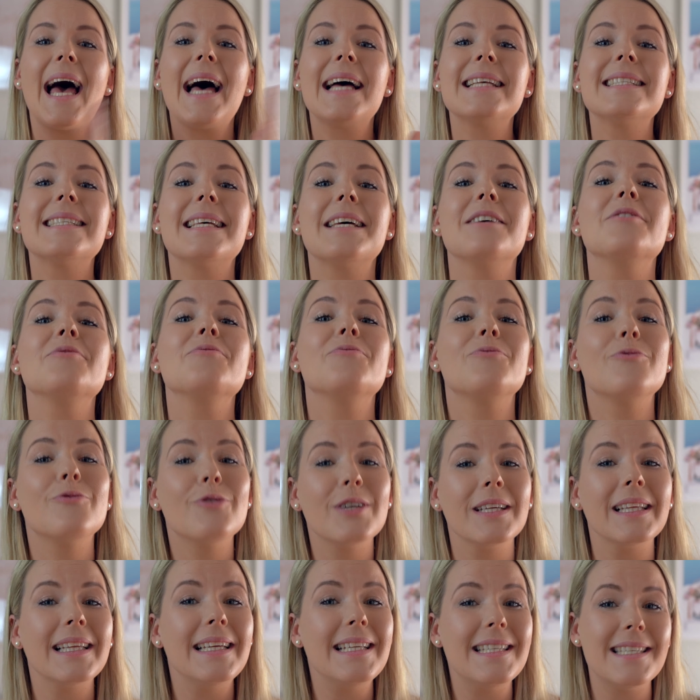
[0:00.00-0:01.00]
as it
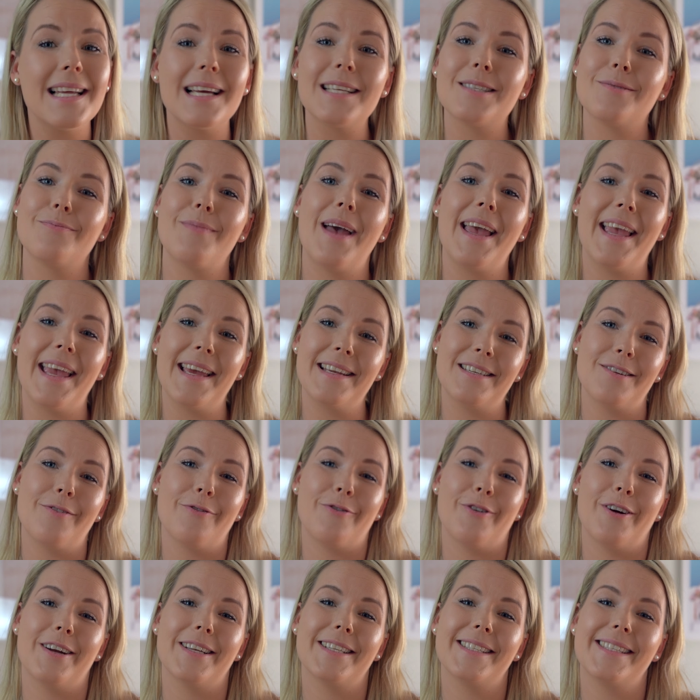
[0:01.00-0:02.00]
really does make a
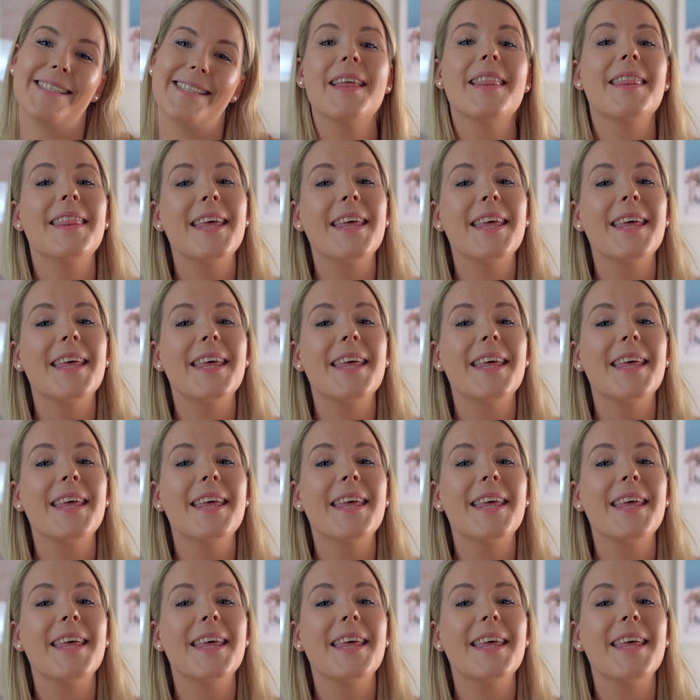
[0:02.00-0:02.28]
difference.